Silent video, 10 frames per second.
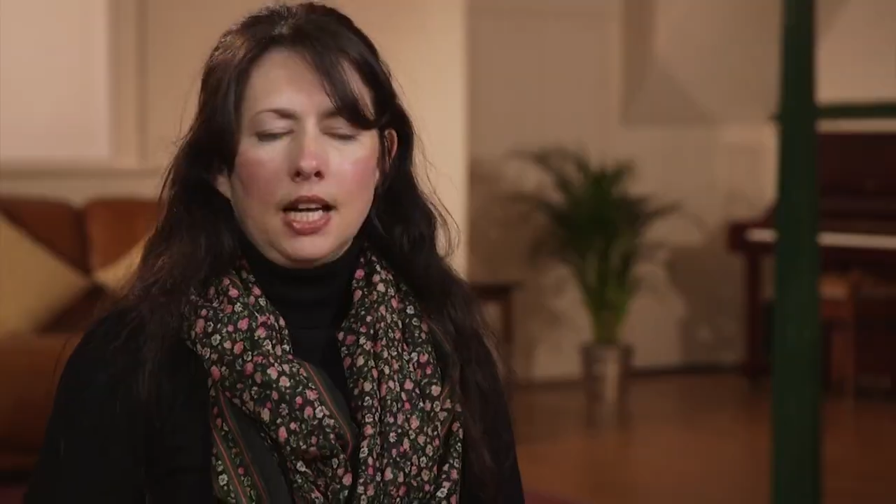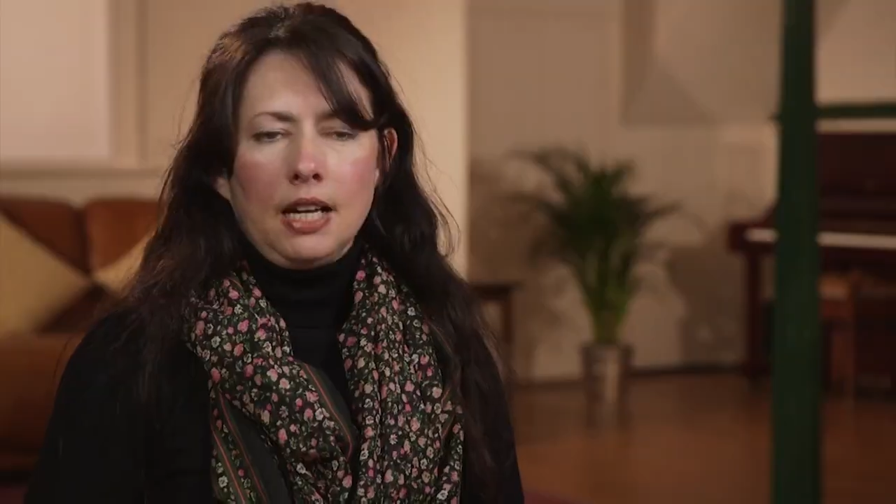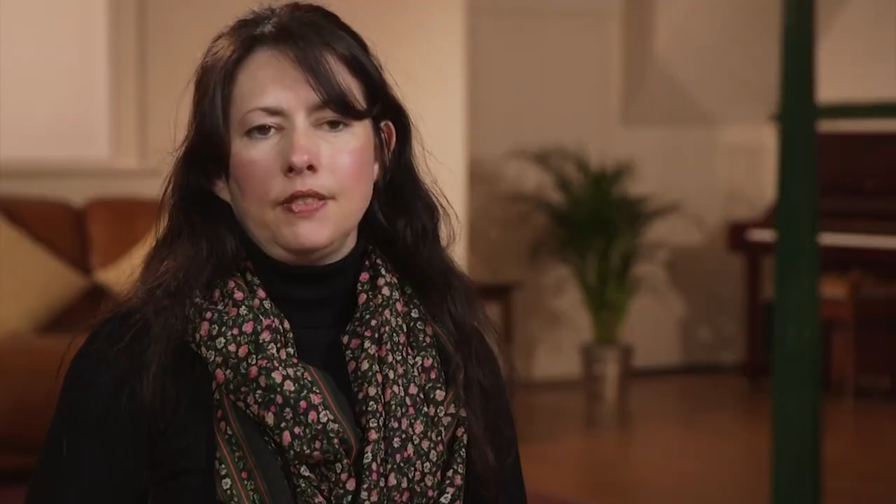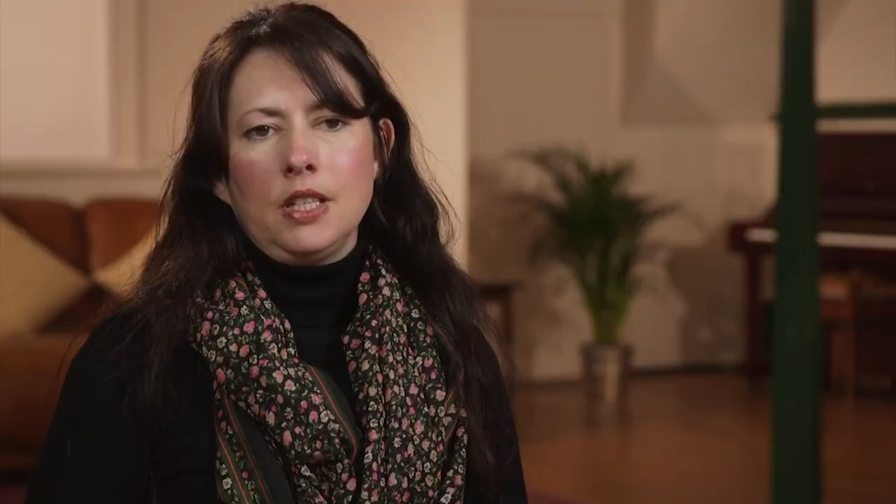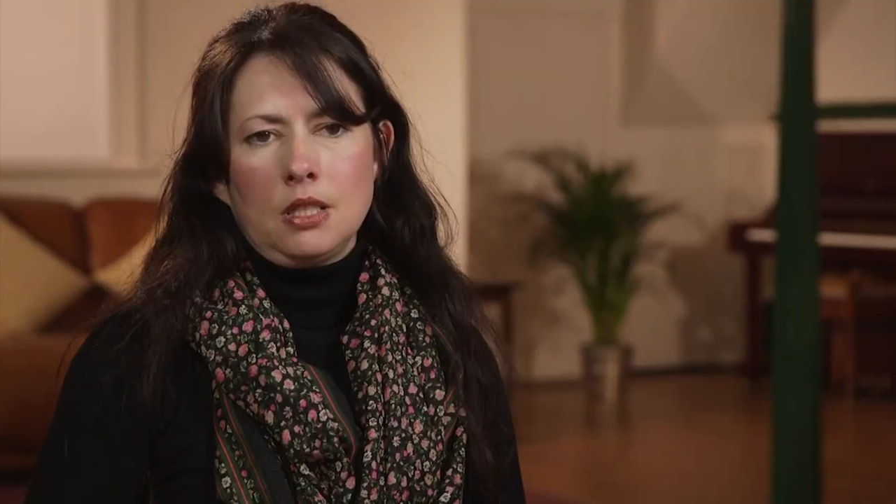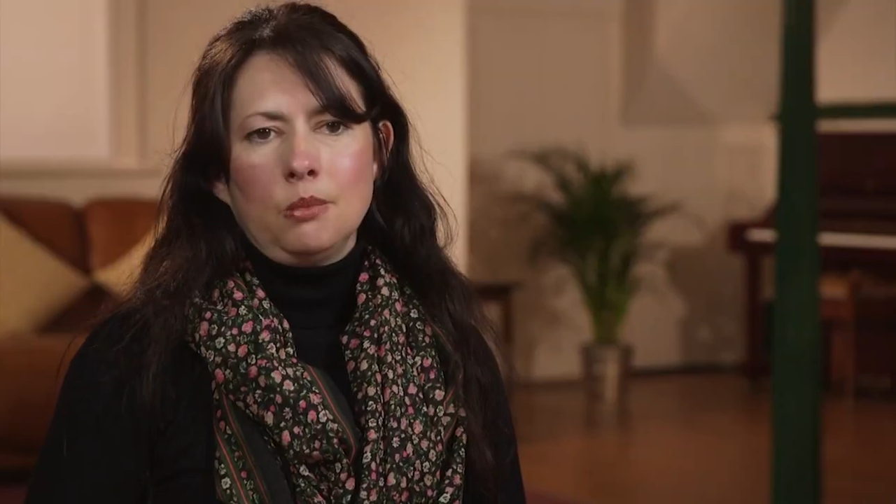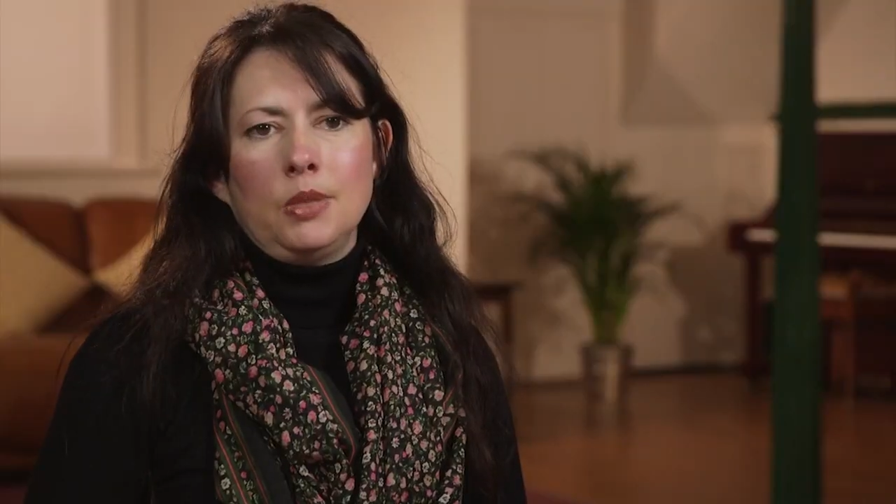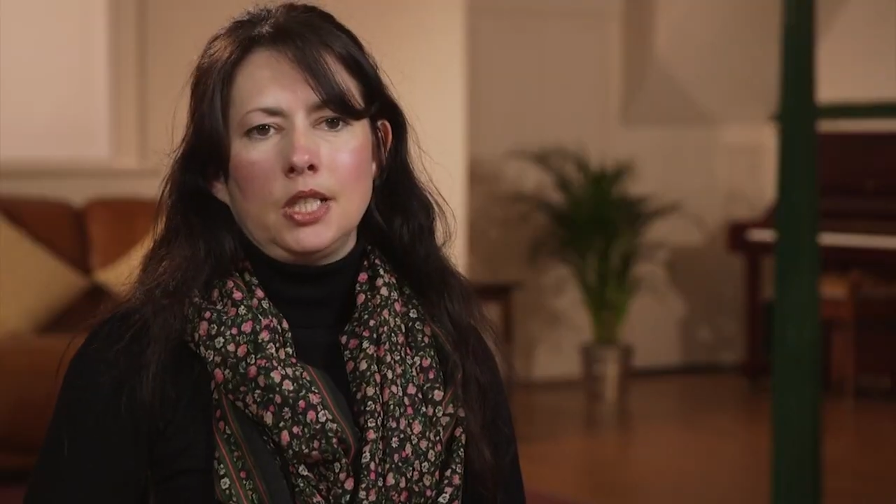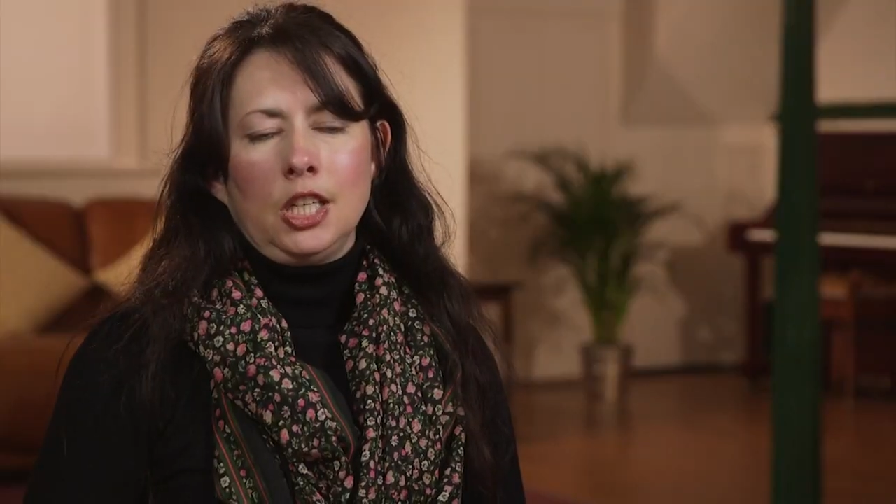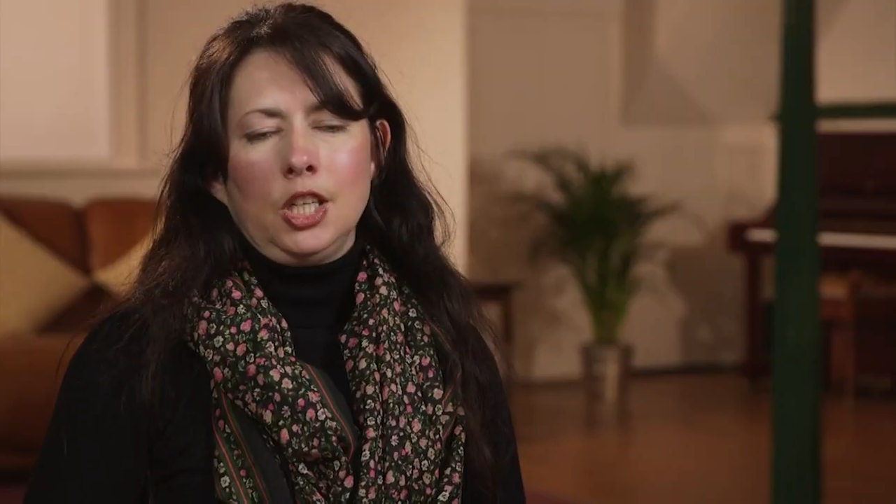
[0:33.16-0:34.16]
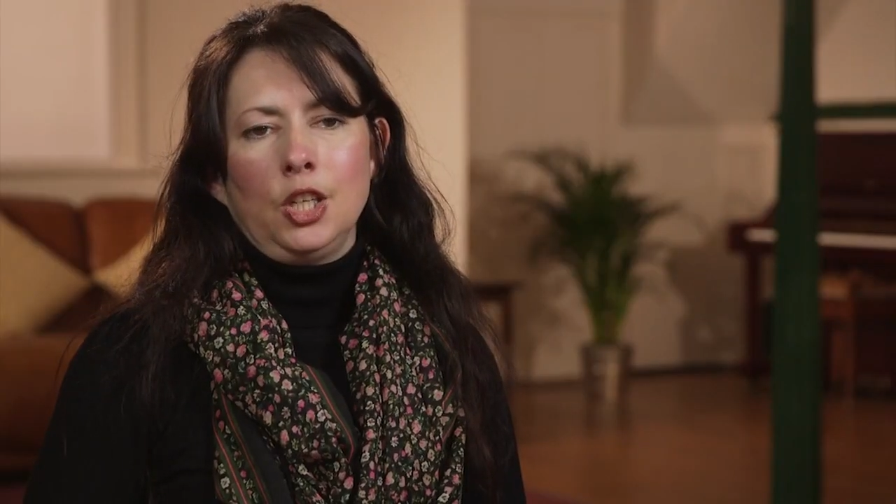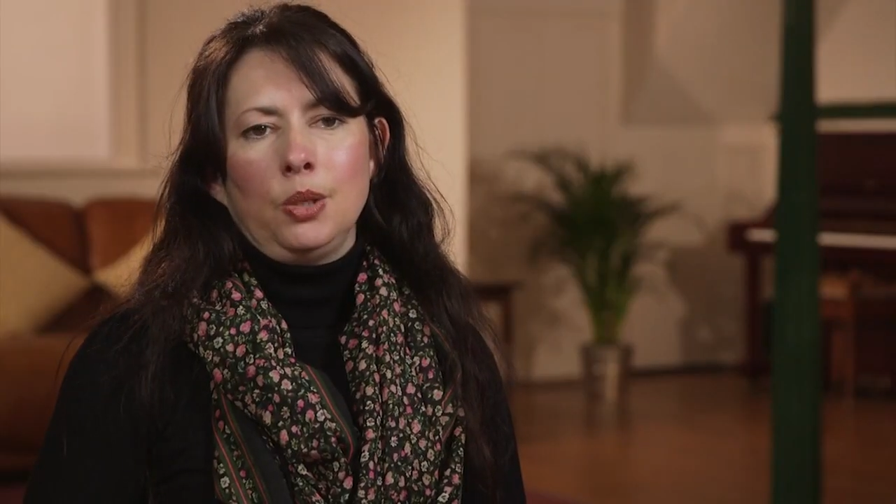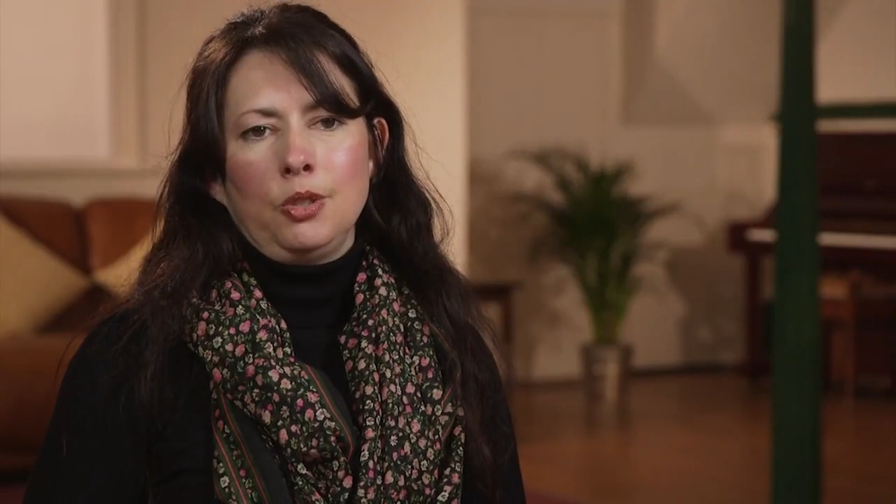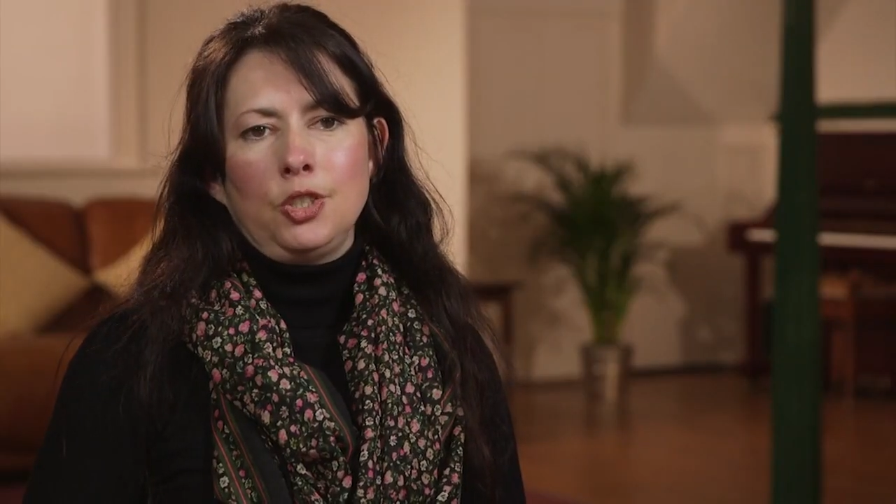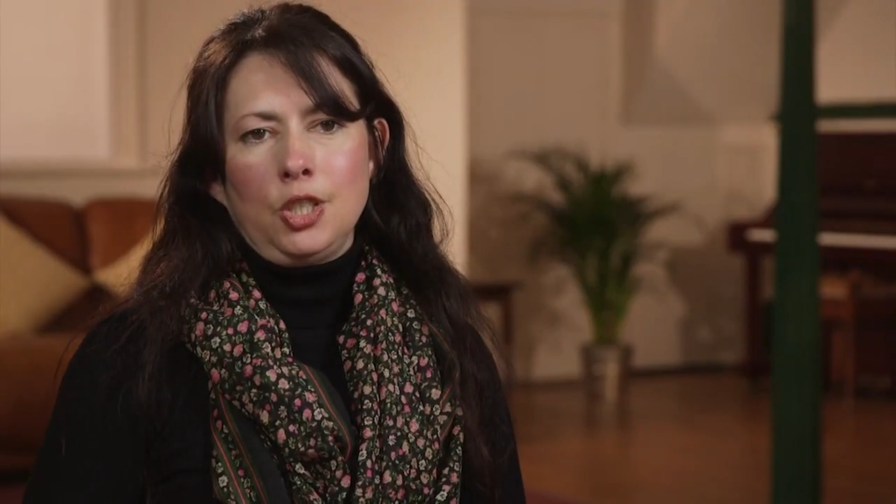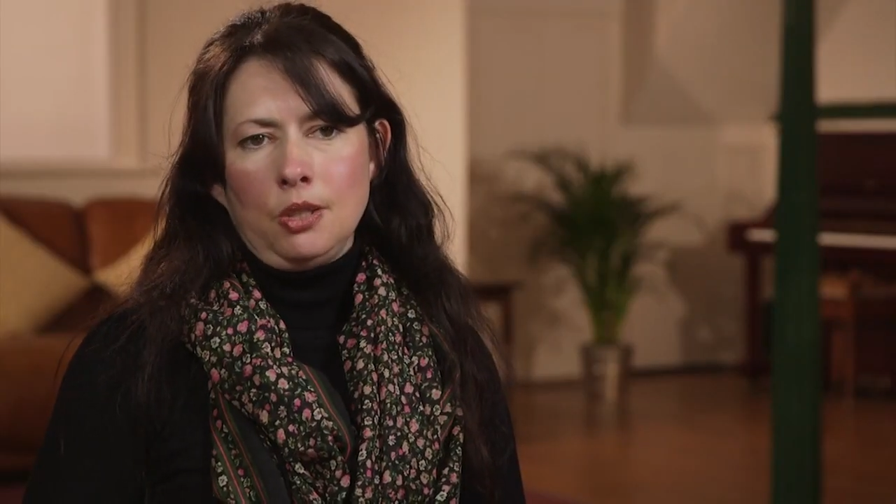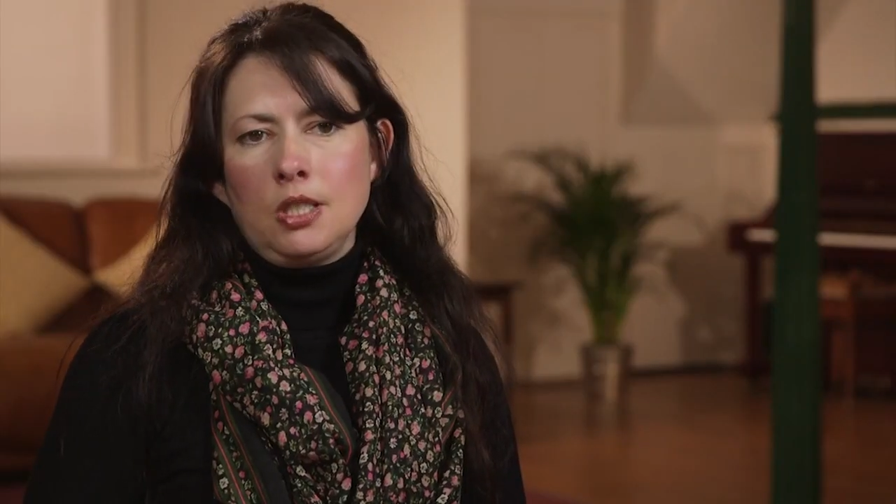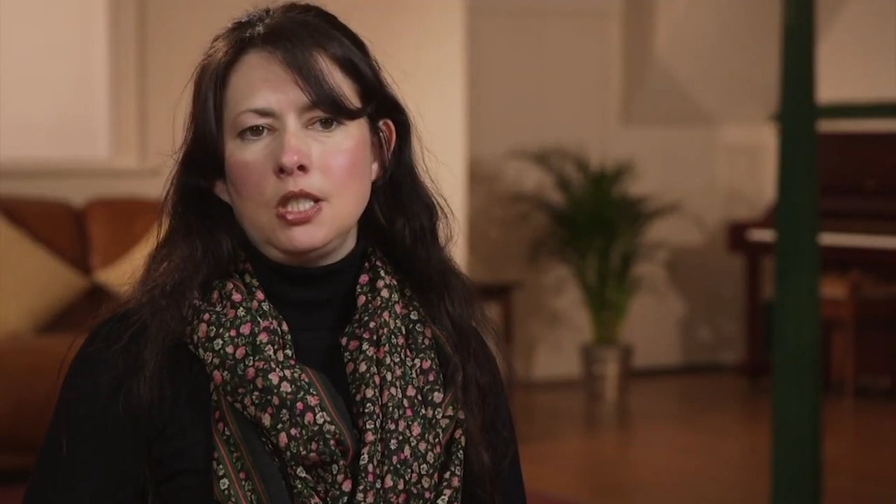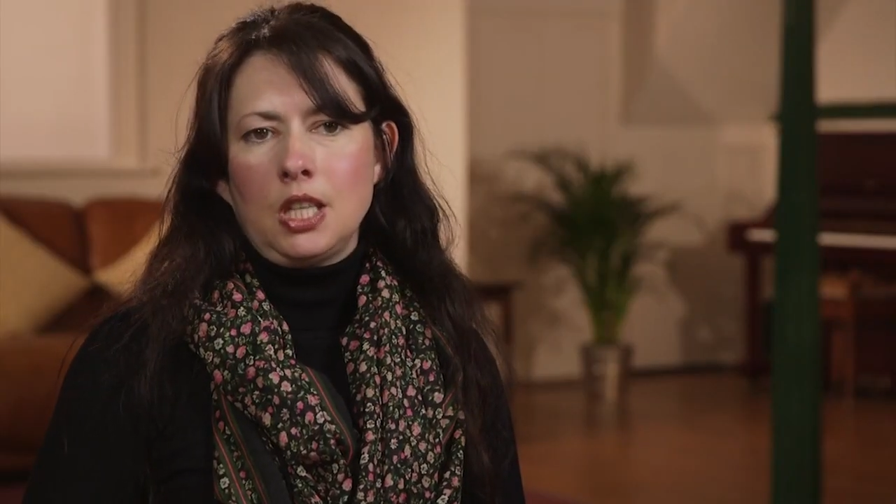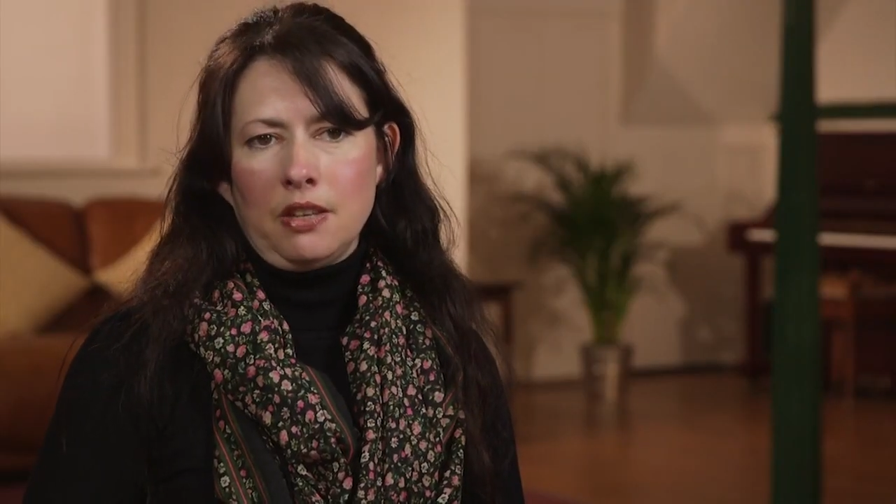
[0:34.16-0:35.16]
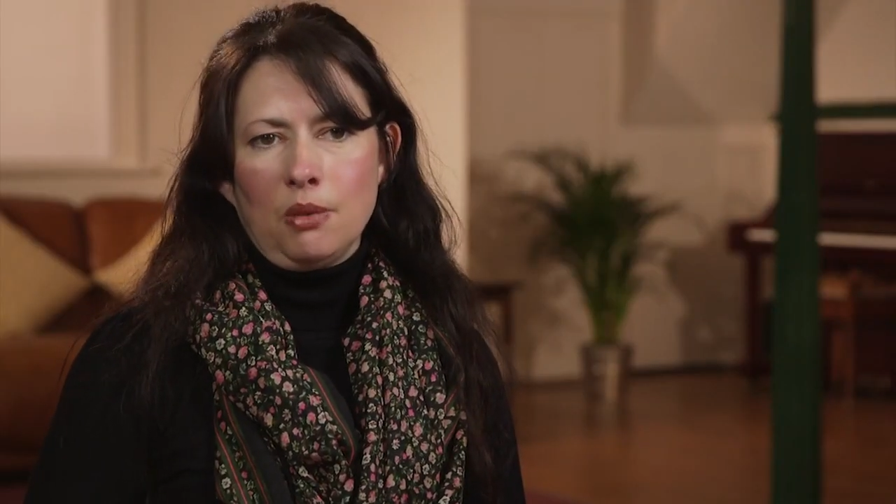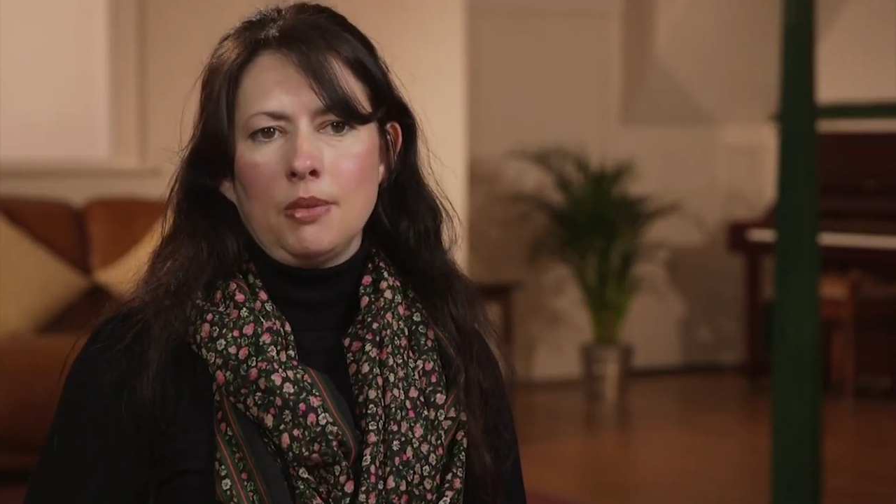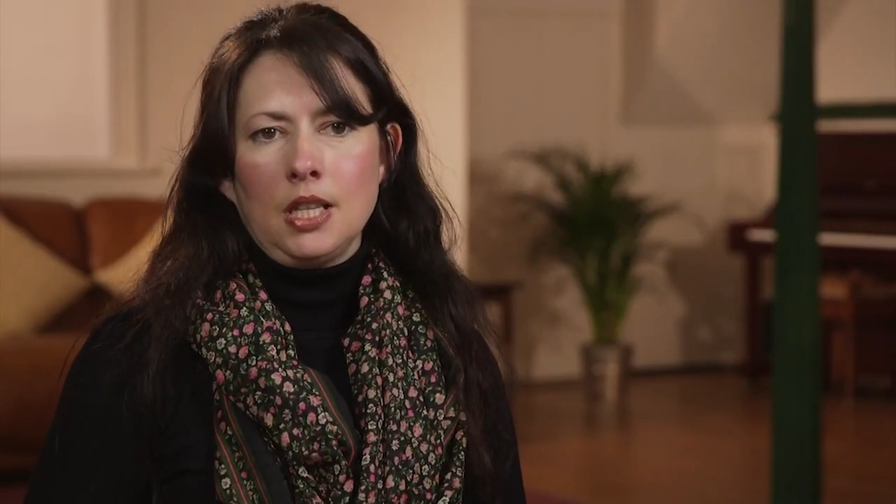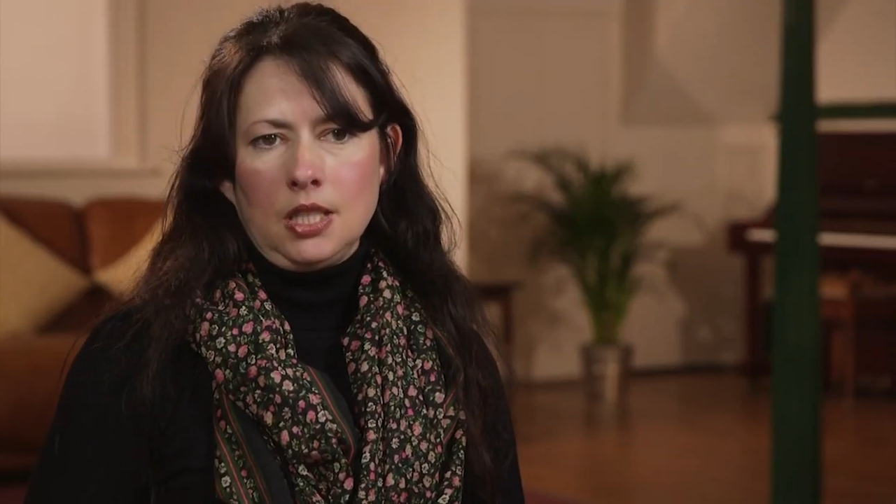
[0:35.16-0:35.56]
Having somebody who is choosing to give up their